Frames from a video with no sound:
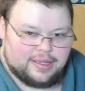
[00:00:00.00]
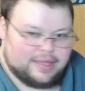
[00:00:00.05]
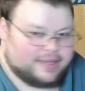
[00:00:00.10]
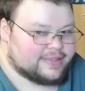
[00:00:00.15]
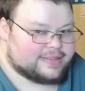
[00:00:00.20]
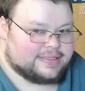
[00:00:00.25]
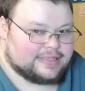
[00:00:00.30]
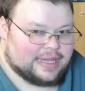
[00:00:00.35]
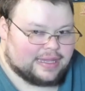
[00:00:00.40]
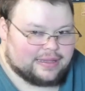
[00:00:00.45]

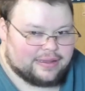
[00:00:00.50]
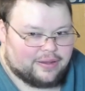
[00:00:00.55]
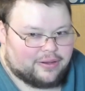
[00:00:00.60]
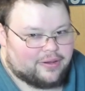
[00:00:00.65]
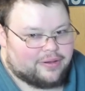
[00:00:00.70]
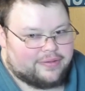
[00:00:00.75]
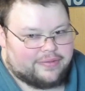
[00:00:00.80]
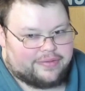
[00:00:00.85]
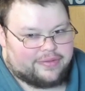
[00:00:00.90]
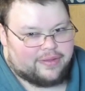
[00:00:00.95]
It's not
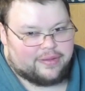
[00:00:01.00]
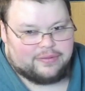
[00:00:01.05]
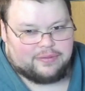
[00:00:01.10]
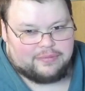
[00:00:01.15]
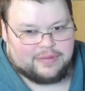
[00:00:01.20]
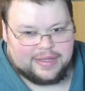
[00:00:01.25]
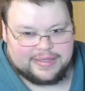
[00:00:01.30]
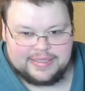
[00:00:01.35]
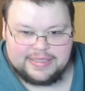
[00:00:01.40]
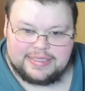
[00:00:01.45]

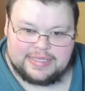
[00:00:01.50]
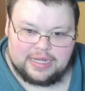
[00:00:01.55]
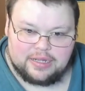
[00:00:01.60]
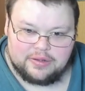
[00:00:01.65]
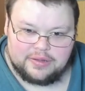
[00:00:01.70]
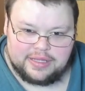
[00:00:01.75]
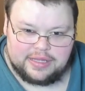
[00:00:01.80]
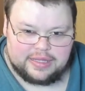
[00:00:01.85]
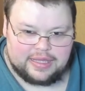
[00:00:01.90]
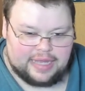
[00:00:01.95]

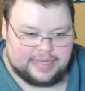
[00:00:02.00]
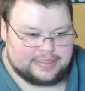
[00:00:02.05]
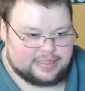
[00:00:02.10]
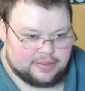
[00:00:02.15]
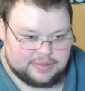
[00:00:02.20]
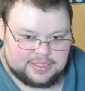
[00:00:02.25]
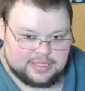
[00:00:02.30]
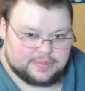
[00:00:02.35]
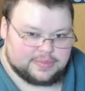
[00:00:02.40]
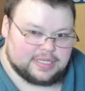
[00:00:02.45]
necessarily the case.
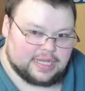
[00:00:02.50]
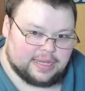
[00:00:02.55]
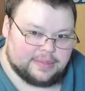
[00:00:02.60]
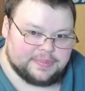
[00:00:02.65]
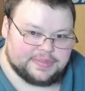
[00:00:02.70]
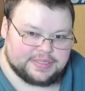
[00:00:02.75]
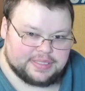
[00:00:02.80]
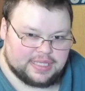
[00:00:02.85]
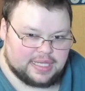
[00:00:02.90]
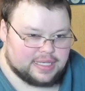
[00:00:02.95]
Now,
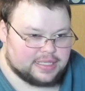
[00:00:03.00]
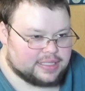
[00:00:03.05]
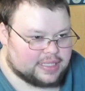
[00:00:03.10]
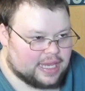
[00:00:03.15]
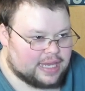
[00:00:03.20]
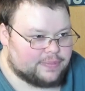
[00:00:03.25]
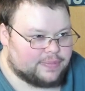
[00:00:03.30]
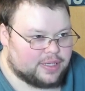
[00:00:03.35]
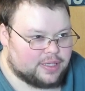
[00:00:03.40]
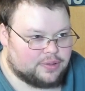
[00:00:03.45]
sometimes things
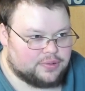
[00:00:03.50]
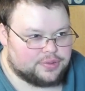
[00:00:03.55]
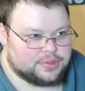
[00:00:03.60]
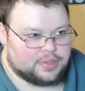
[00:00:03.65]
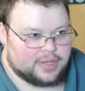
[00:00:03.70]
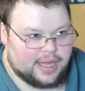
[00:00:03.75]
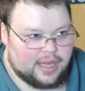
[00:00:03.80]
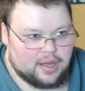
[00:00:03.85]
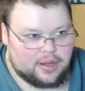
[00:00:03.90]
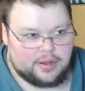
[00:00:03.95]
can be
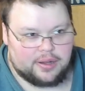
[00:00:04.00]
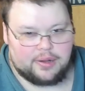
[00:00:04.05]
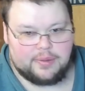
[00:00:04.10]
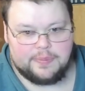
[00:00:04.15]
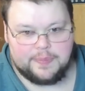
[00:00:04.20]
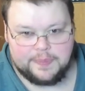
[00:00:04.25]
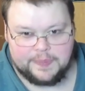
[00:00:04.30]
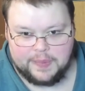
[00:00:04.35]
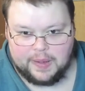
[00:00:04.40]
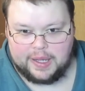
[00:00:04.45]
user
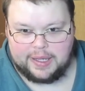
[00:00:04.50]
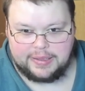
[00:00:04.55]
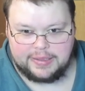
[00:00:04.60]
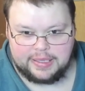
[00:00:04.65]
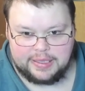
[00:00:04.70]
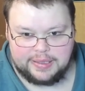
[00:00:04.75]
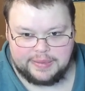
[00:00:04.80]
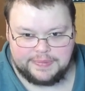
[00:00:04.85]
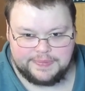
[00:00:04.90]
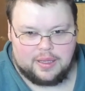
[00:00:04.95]
error,
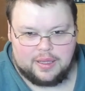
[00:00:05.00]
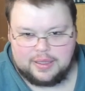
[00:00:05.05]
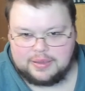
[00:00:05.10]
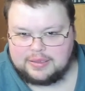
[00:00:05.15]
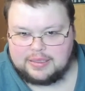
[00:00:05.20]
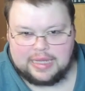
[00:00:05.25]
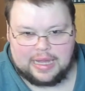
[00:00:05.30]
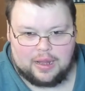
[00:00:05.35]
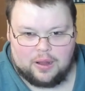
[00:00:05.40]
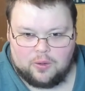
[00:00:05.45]
but
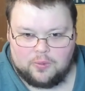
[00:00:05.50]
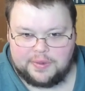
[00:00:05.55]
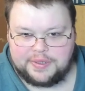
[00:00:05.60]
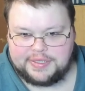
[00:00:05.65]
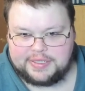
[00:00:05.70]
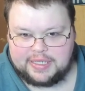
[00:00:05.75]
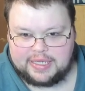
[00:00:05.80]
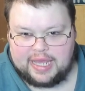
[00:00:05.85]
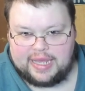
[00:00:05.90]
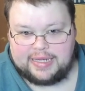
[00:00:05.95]
it's not
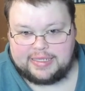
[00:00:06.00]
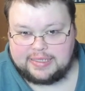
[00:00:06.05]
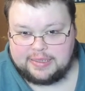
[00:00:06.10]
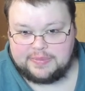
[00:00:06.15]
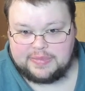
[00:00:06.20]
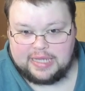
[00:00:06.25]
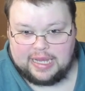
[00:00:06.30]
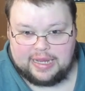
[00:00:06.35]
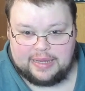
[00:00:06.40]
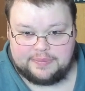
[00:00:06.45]
always the case.
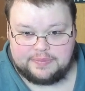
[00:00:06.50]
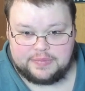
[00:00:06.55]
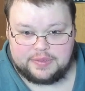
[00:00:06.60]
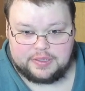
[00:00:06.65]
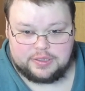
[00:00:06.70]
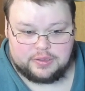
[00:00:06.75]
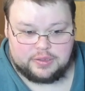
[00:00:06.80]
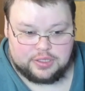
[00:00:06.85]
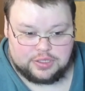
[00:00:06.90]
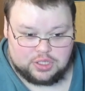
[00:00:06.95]

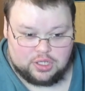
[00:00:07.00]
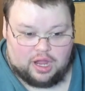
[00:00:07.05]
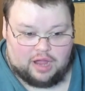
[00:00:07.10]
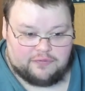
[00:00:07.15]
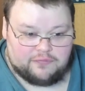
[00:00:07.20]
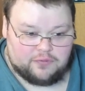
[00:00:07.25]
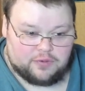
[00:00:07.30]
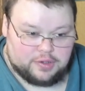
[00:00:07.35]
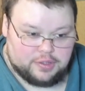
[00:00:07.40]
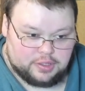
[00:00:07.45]
Sometimes the
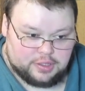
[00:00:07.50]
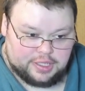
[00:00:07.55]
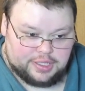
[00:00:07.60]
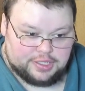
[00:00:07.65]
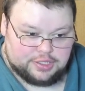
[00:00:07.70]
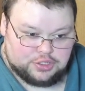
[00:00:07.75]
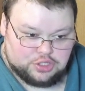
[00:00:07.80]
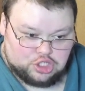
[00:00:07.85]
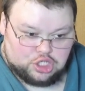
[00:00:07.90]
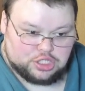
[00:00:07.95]
software
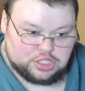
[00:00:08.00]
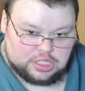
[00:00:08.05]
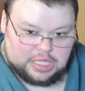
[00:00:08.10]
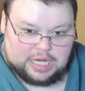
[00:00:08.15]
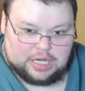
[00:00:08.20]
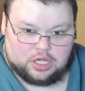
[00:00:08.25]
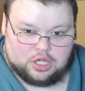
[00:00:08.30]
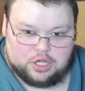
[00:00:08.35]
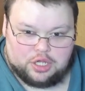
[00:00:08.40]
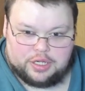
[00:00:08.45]
is just
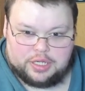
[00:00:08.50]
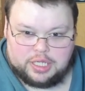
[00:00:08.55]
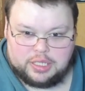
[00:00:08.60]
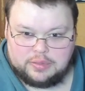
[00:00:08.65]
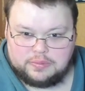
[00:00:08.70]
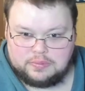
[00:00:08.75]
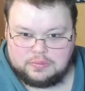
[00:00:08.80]
not good